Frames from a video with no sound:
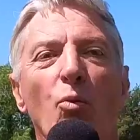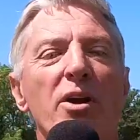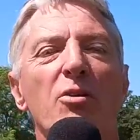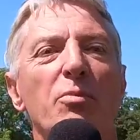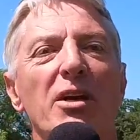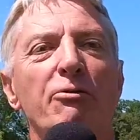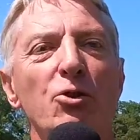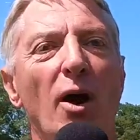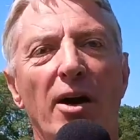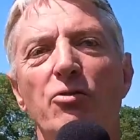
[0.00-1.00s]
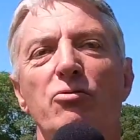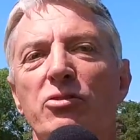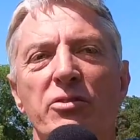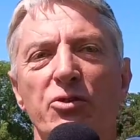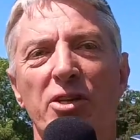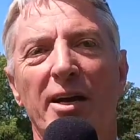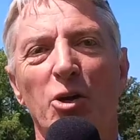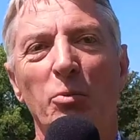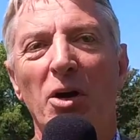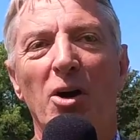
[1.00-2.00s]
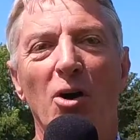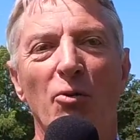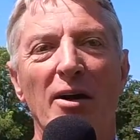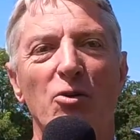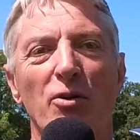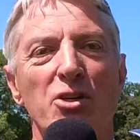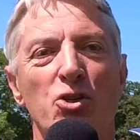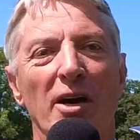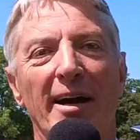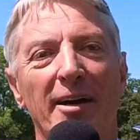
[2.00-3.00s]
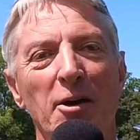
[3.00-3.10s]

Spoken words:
We could be a few hundredths of a second apart around the racetrack,